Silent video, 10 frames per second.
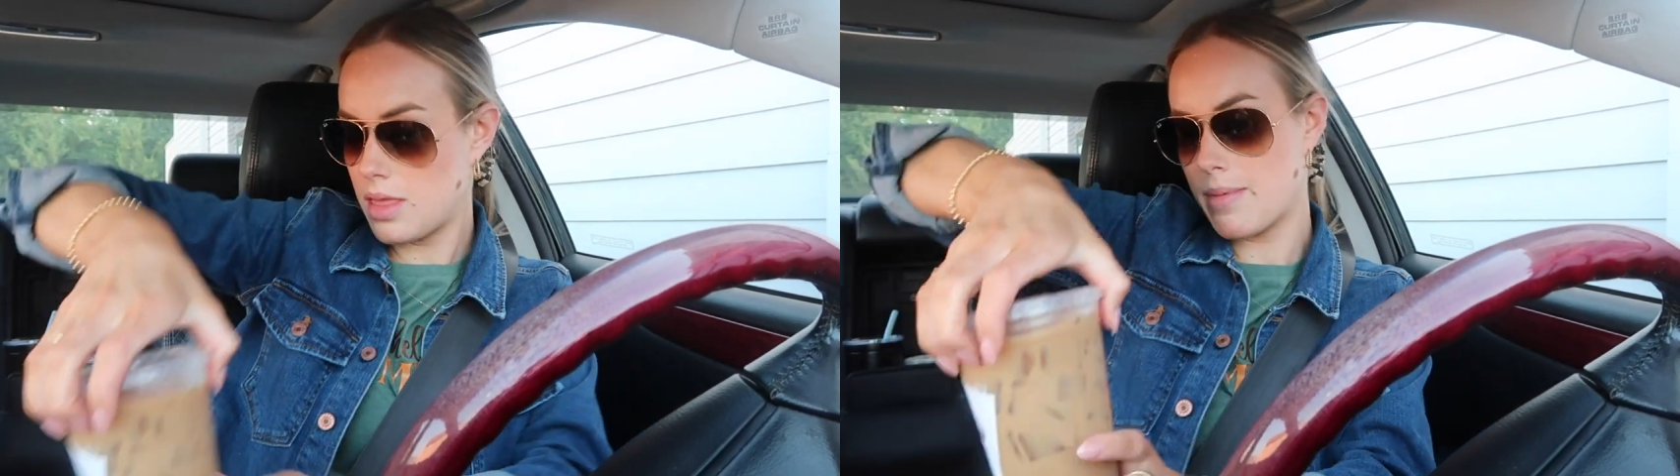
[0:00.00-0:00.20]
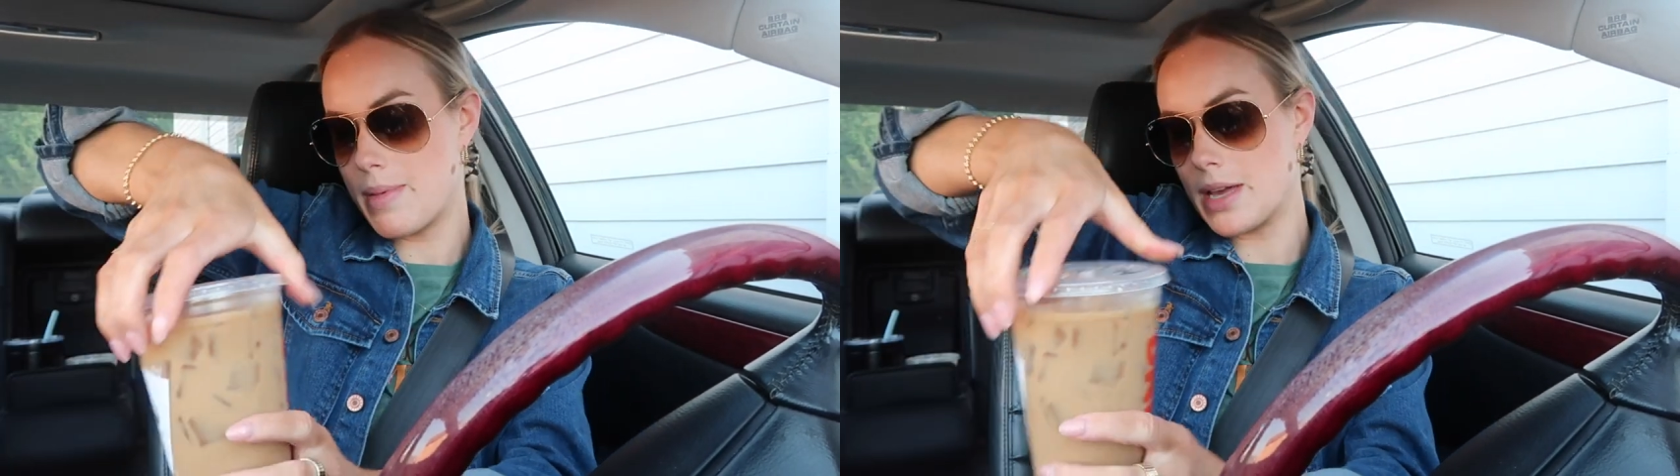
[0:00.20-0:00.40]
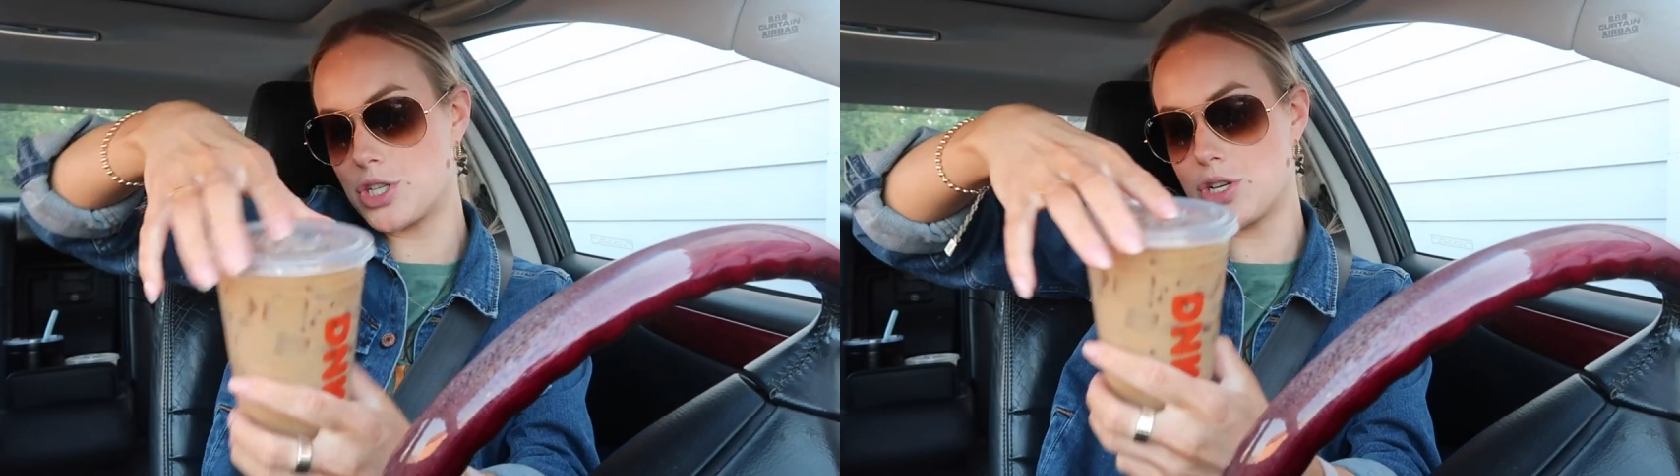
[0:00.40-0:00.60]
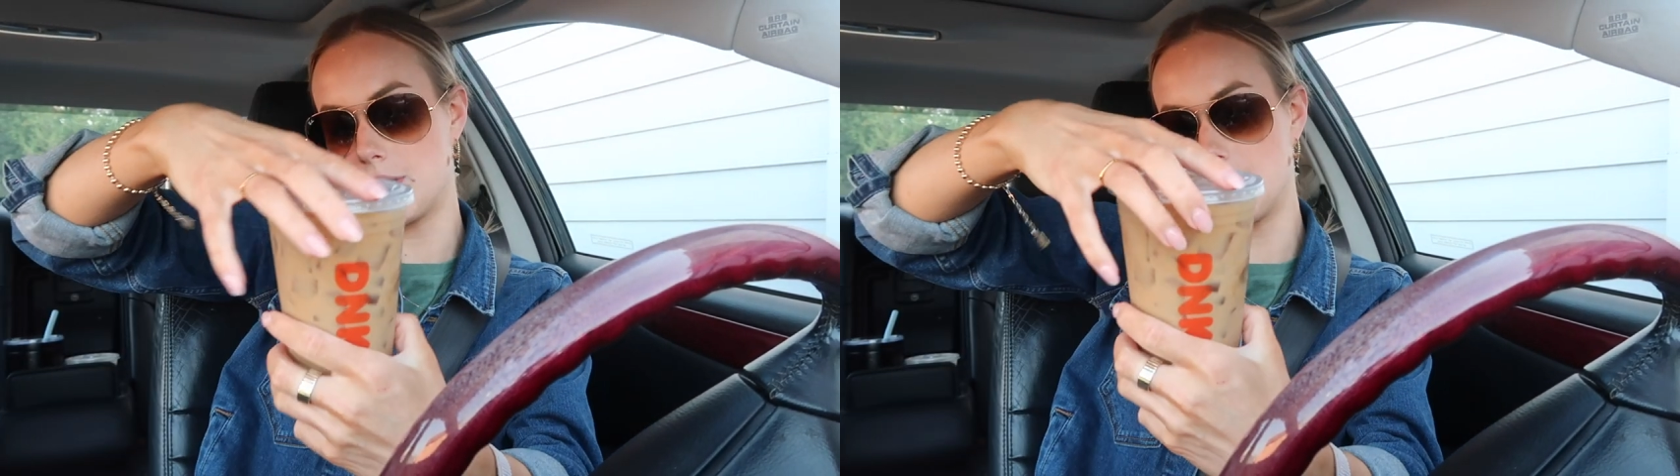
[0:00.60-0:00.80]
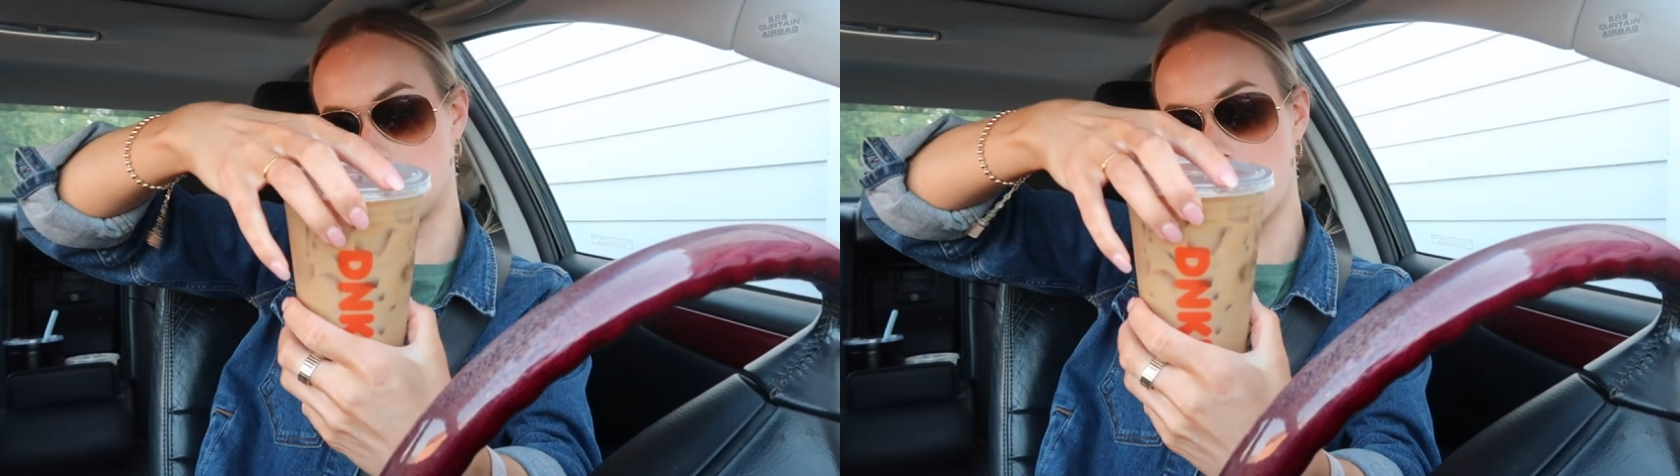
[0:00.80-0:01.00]
let me make sure
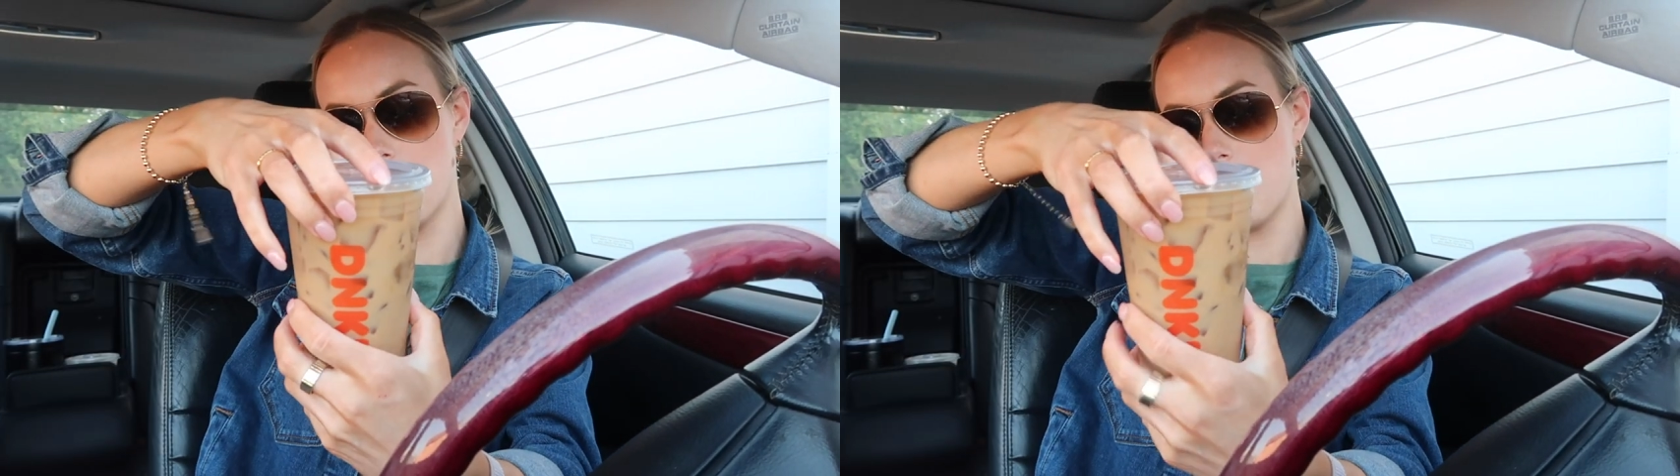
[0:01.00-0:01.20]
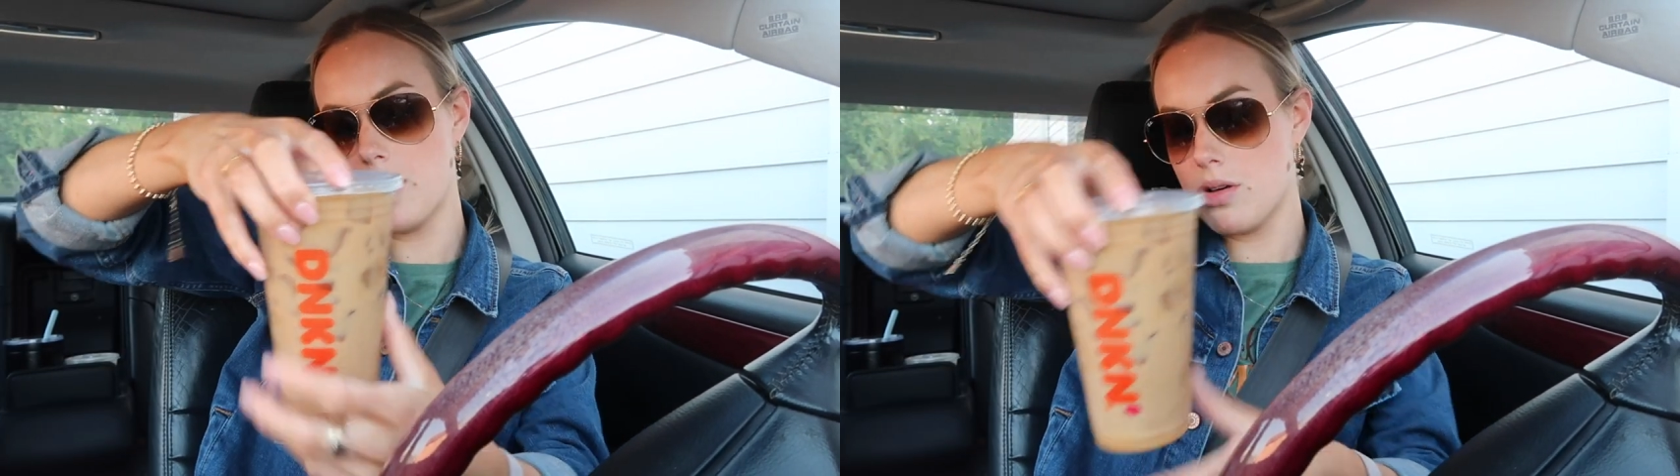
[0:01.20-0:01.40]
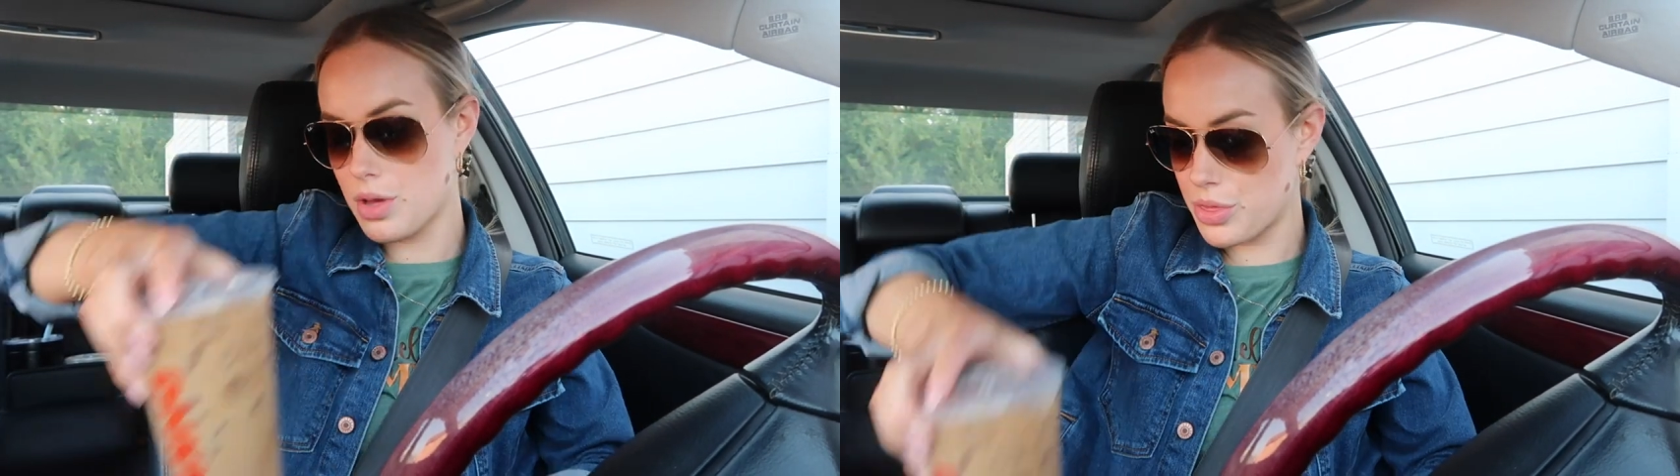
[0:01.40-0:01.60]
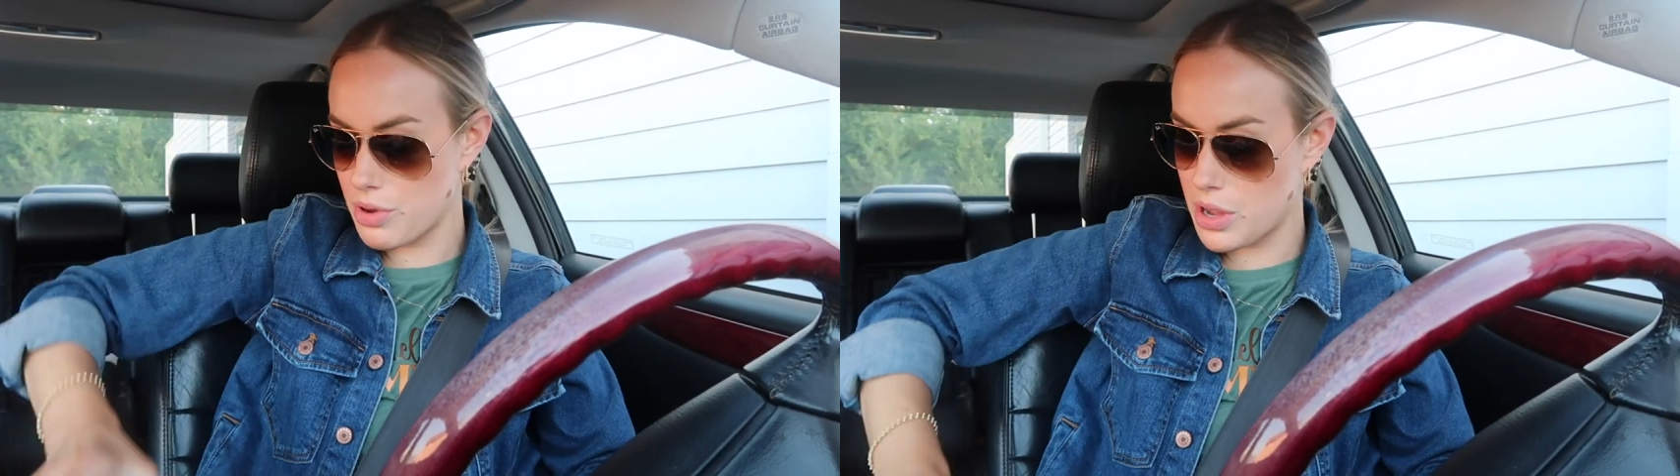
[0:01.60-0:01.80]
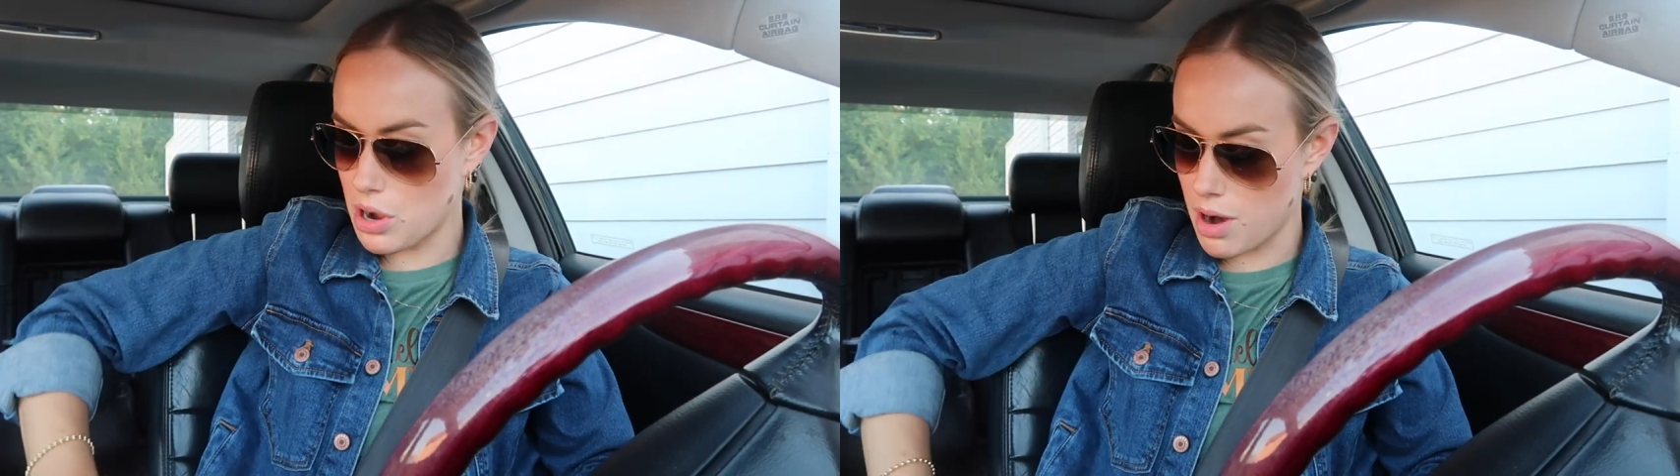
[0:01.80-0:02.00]
this is oat milk,
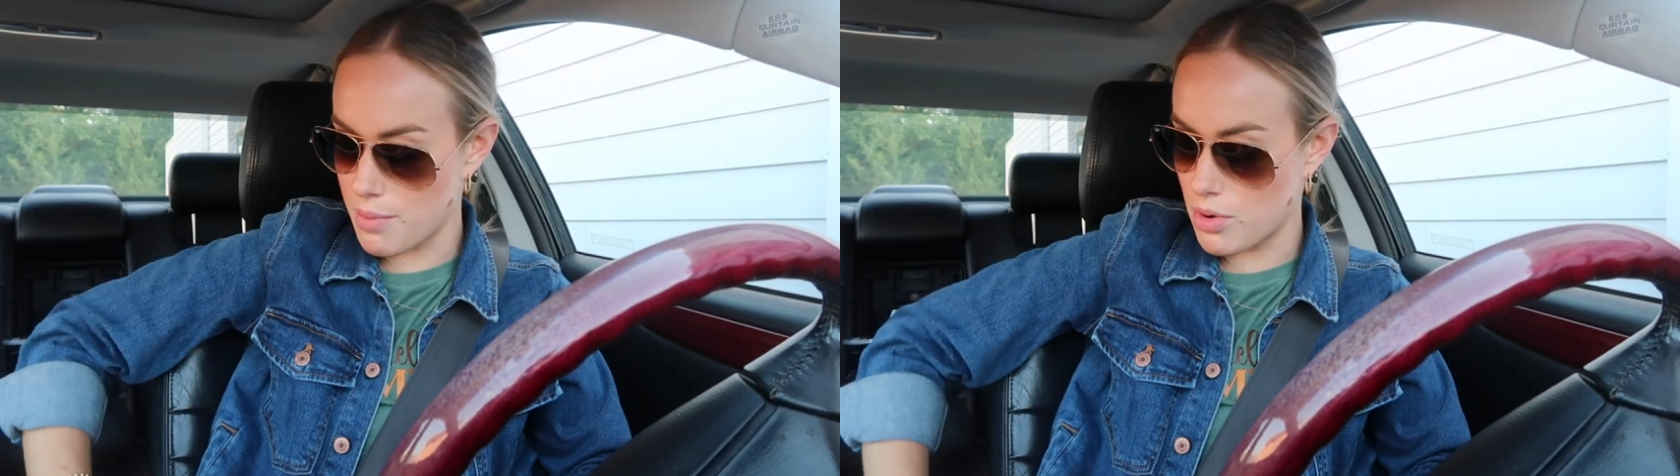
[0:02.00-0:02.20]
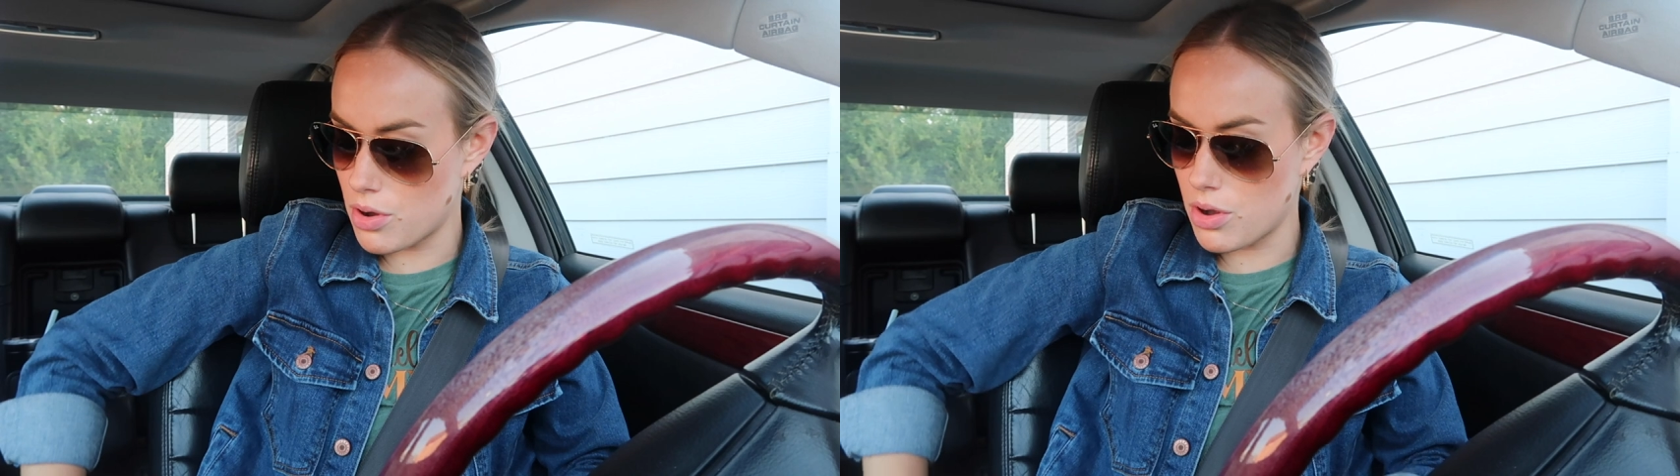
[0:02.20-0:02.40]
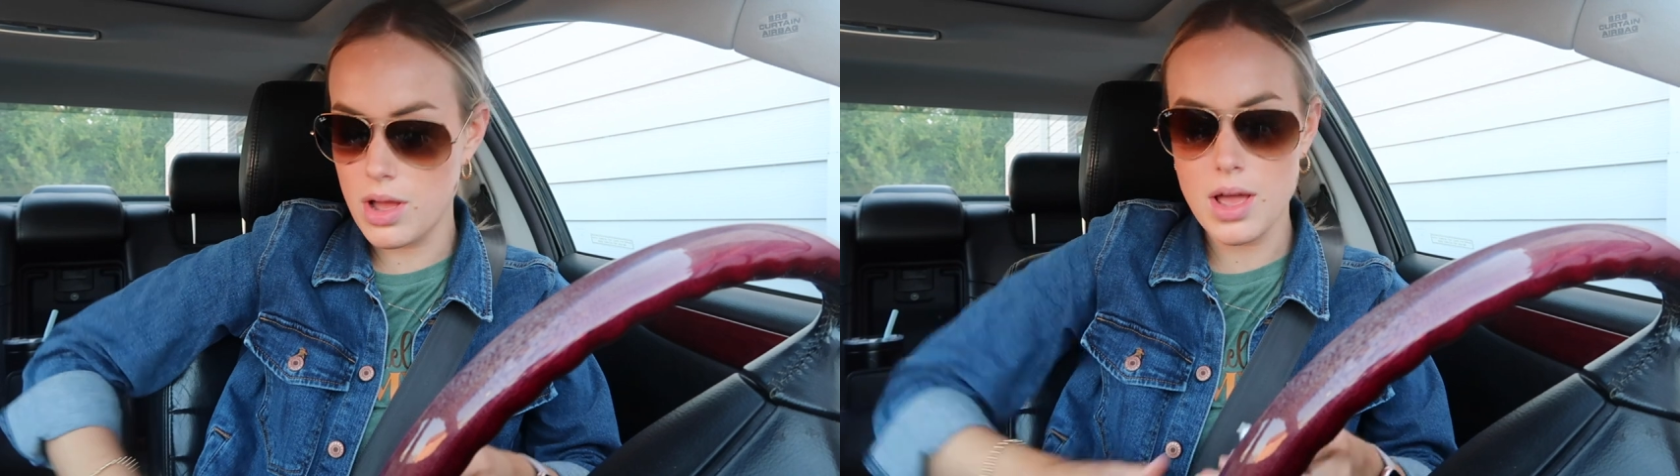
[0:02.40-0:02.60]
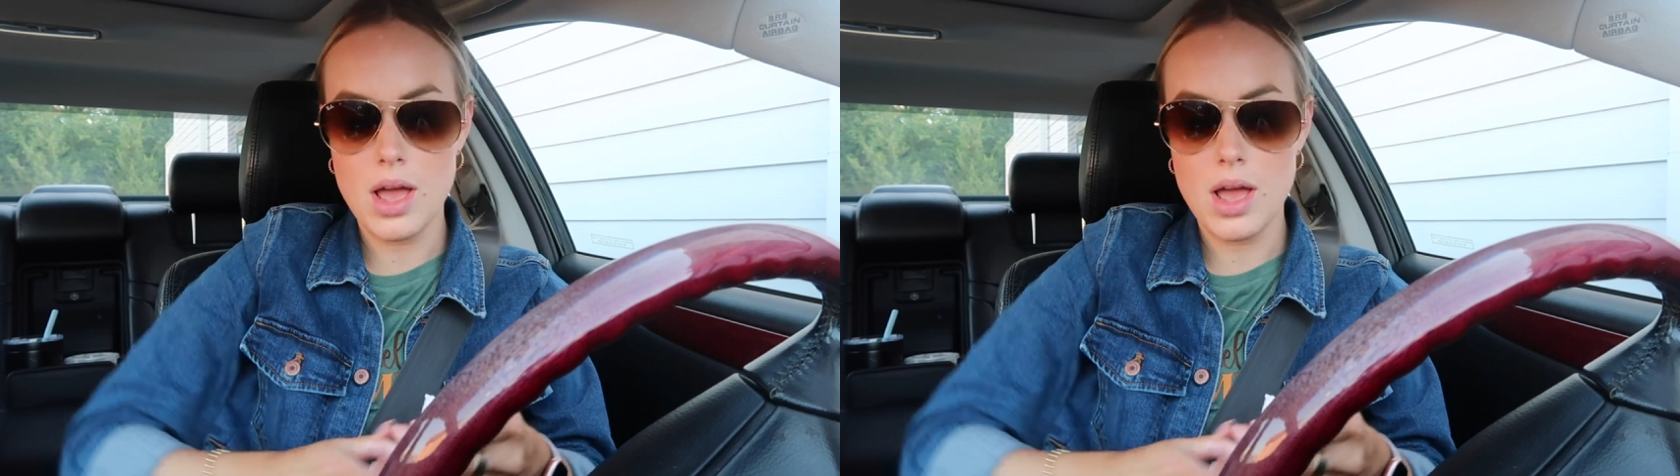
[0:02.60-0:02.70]
three caramel,